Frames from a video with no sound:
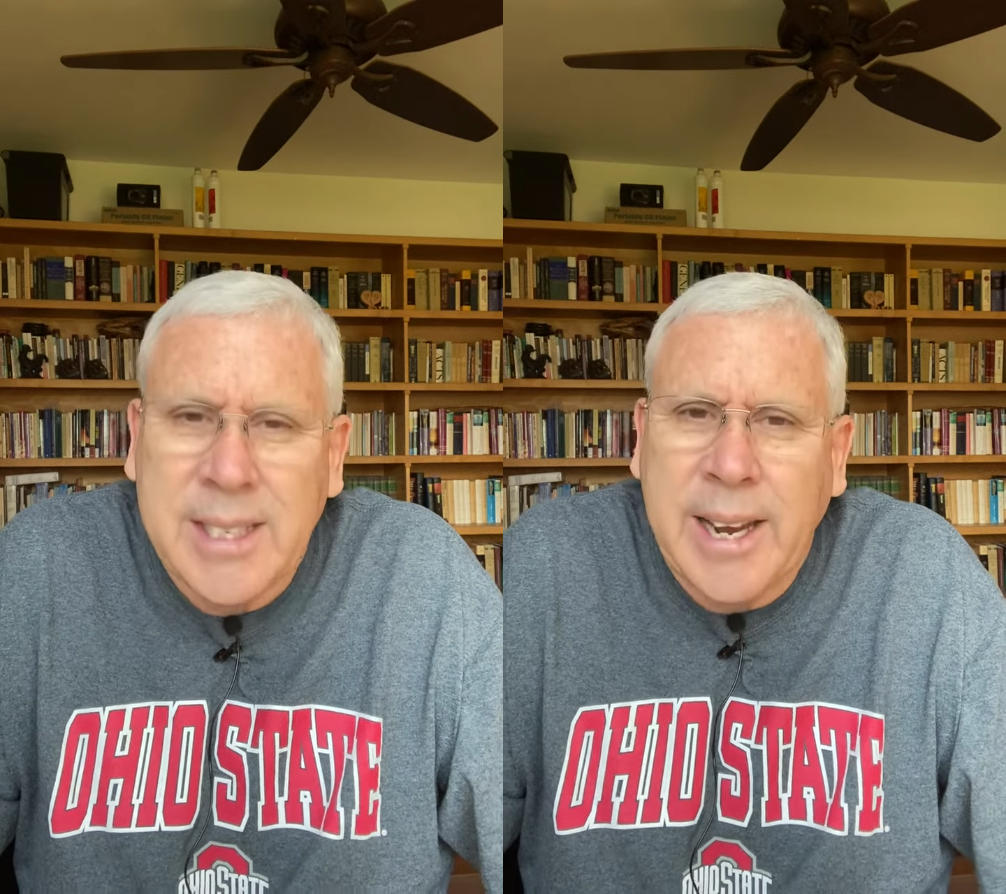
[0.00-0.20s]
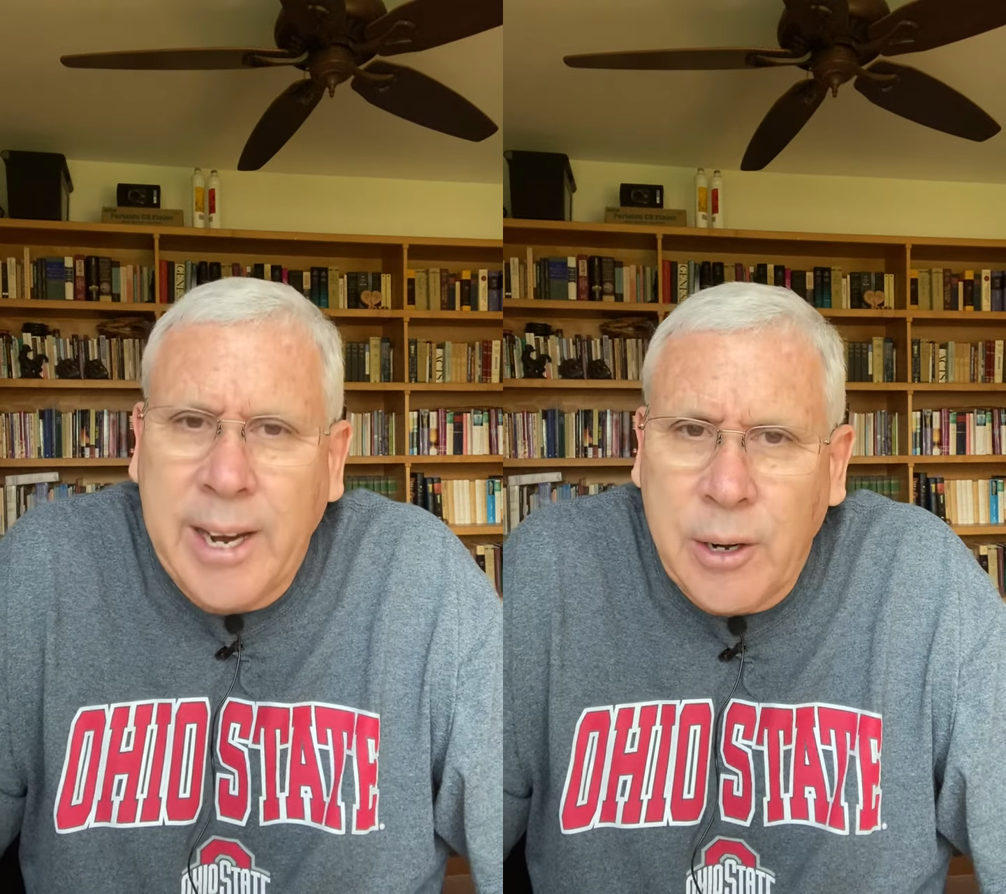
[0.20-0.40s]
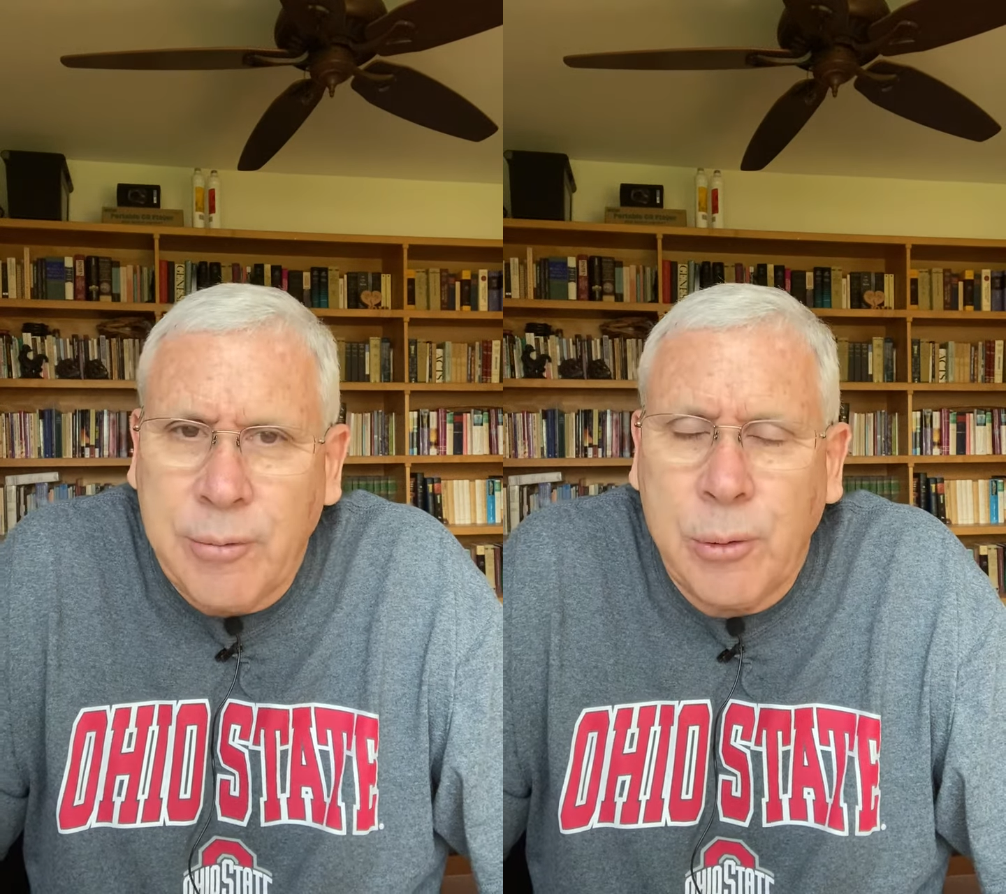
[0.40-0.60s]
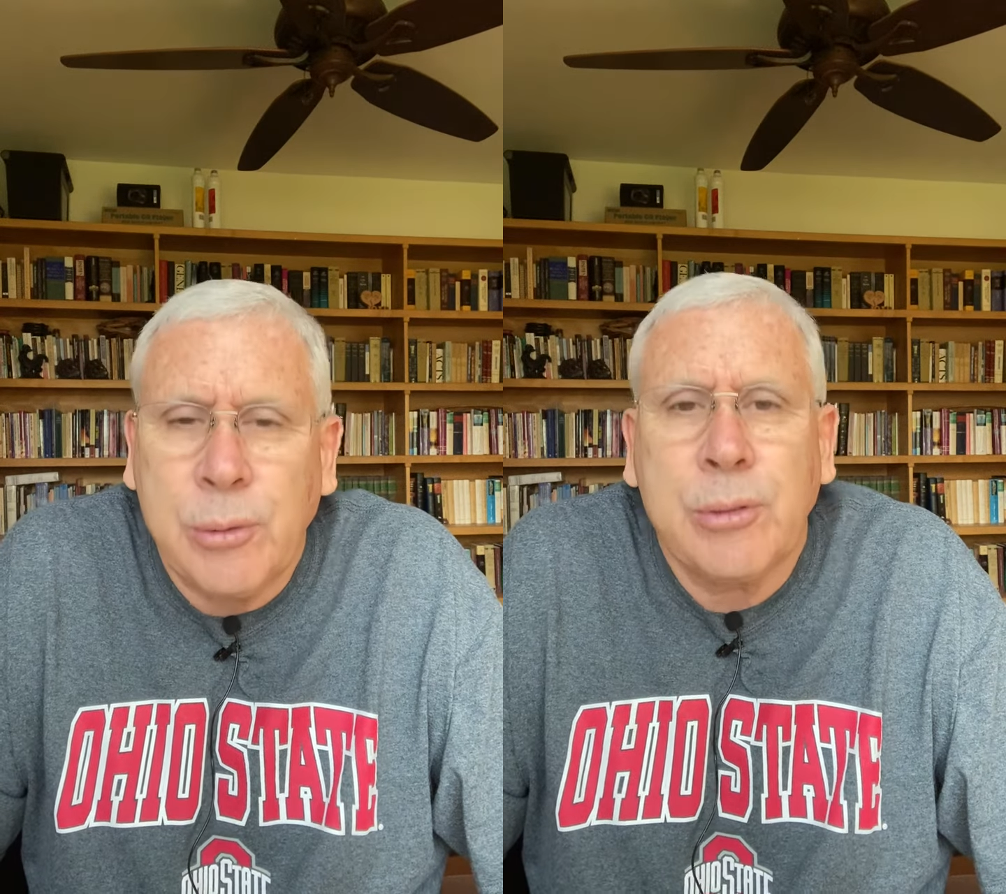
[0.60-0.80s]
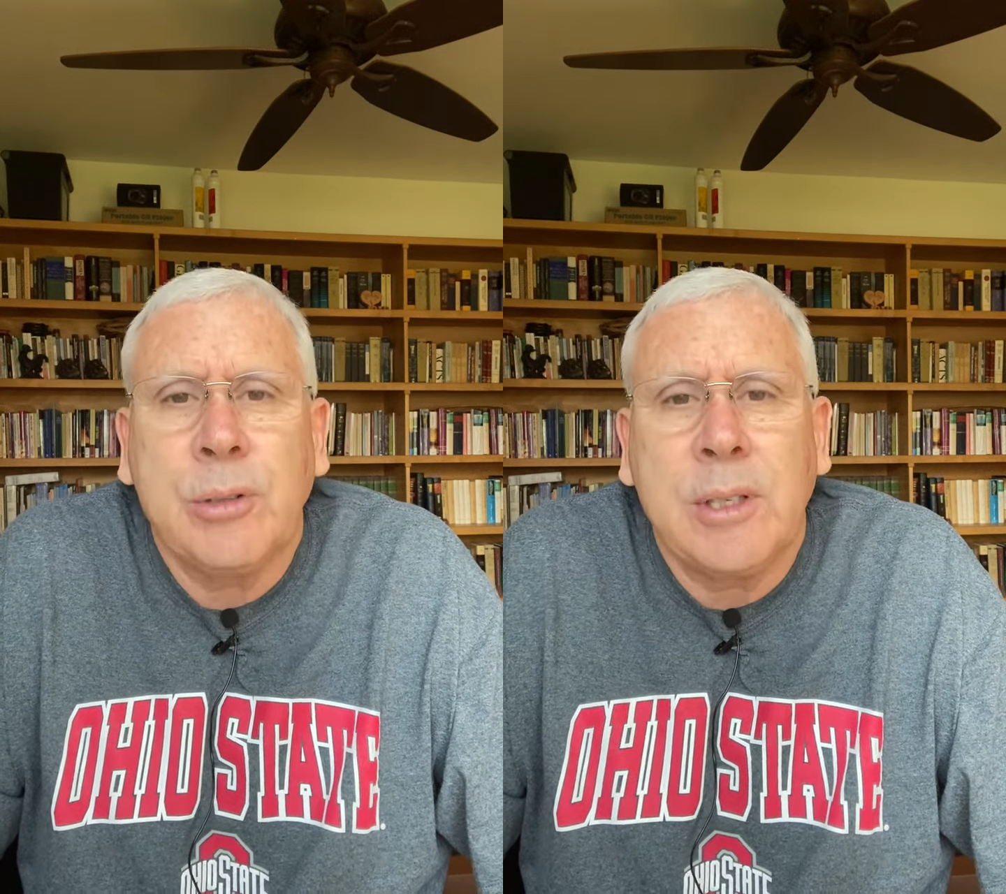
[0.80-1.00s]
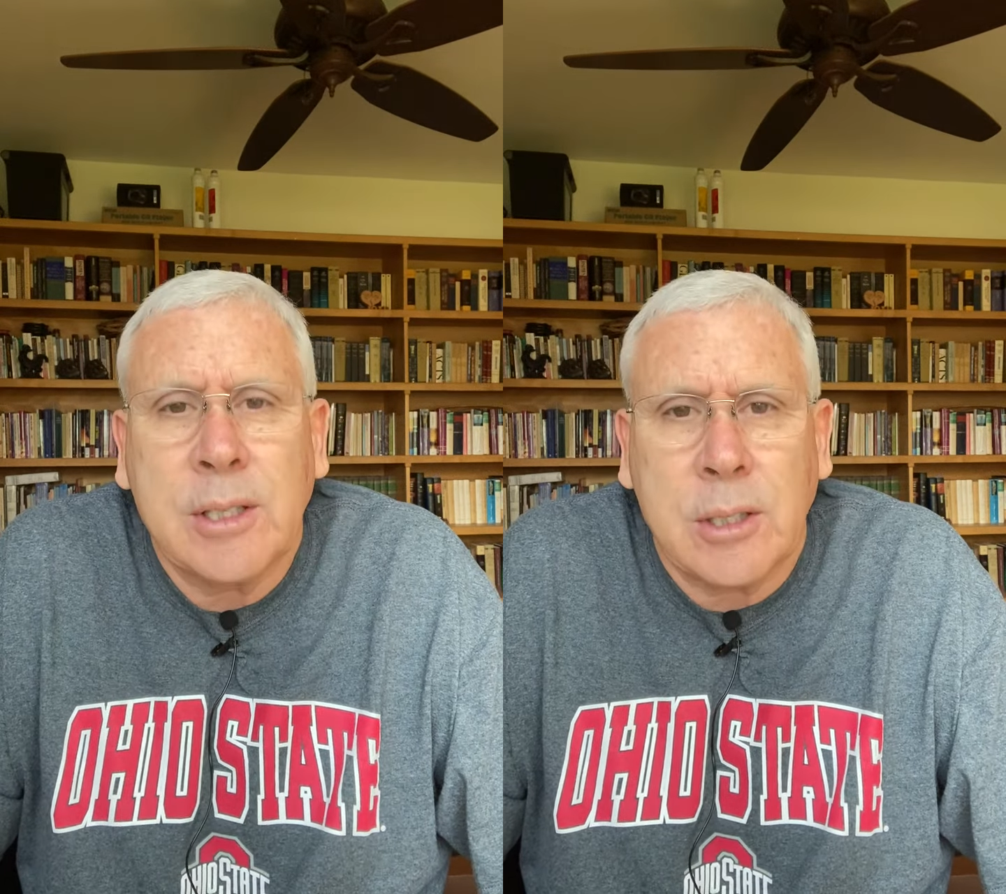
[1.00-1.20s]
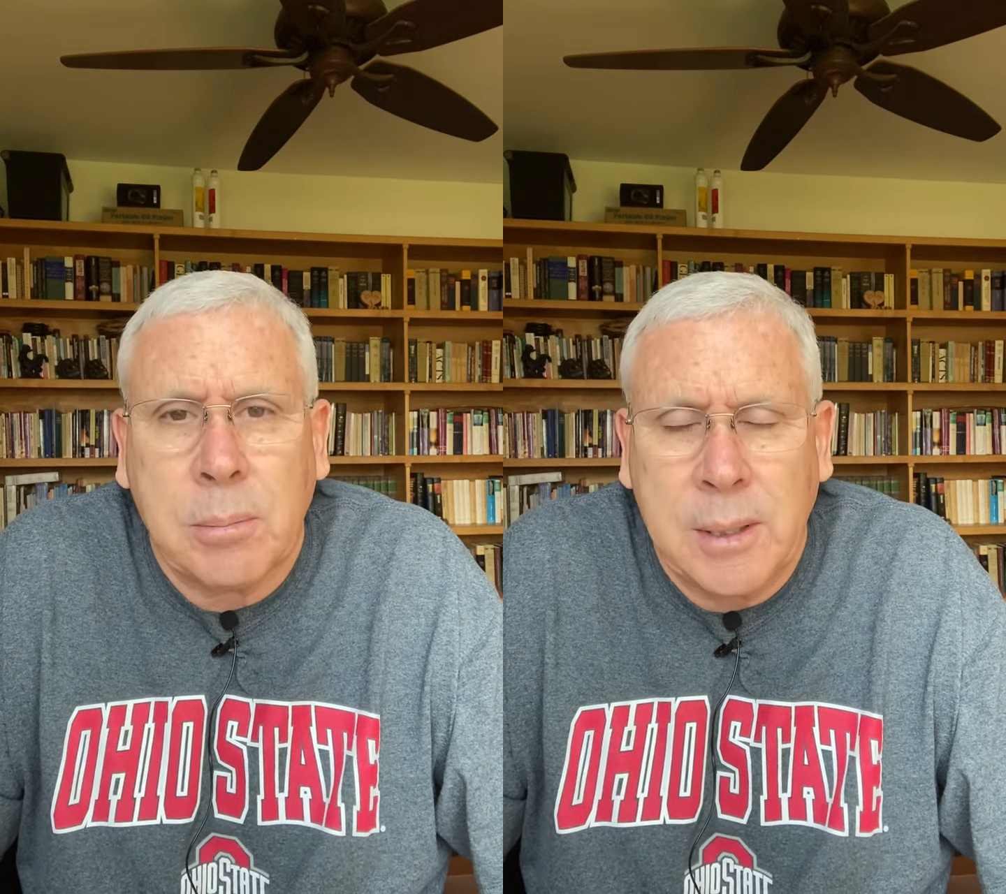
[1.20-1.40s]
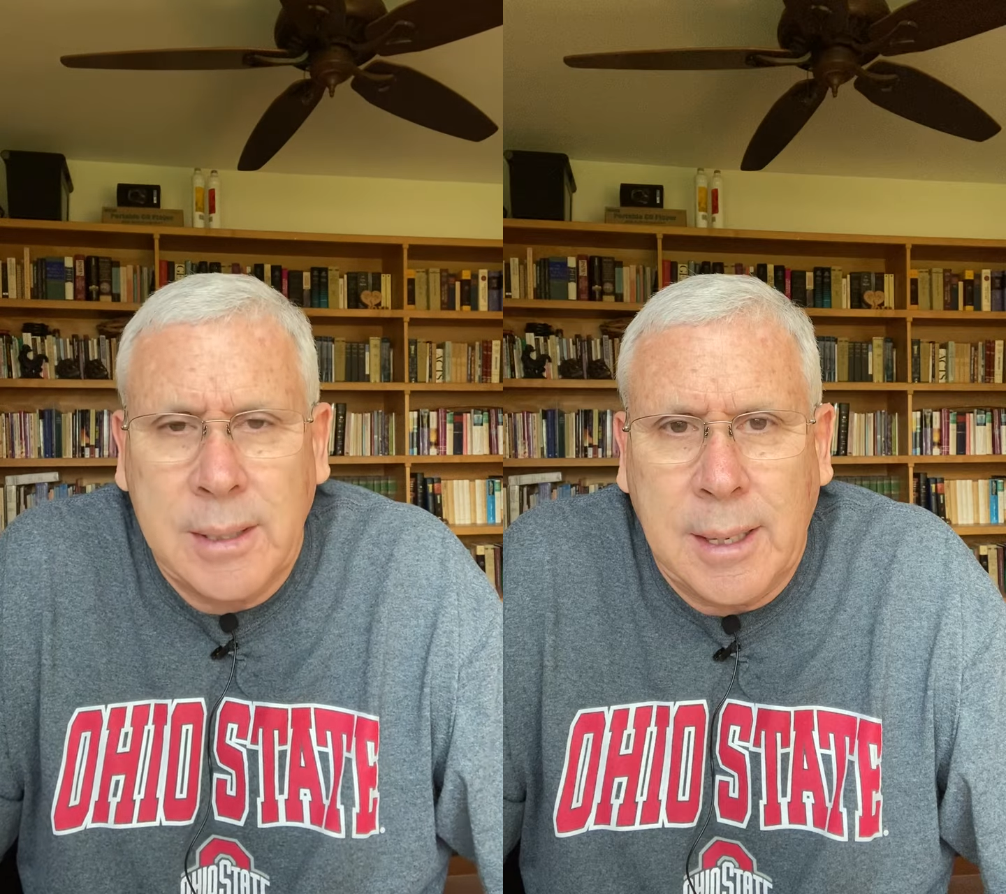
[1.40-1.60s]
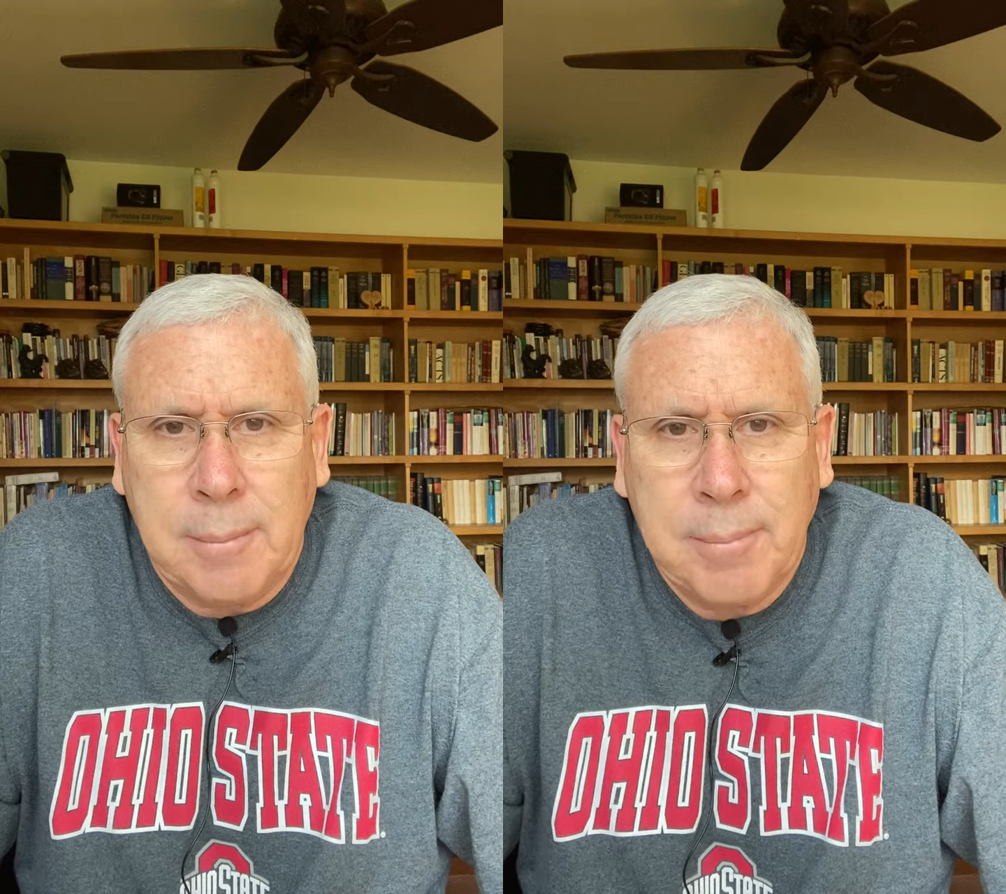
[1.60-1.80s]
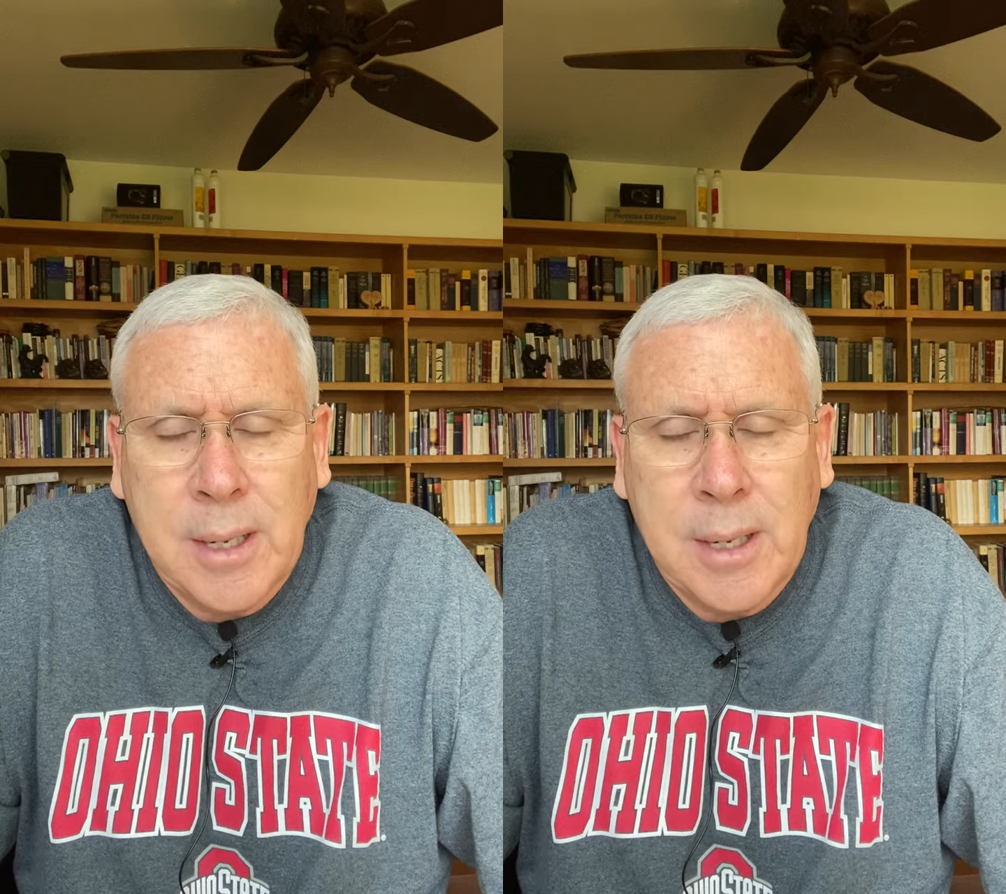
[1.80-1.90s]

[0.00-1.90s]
careful to discipline them.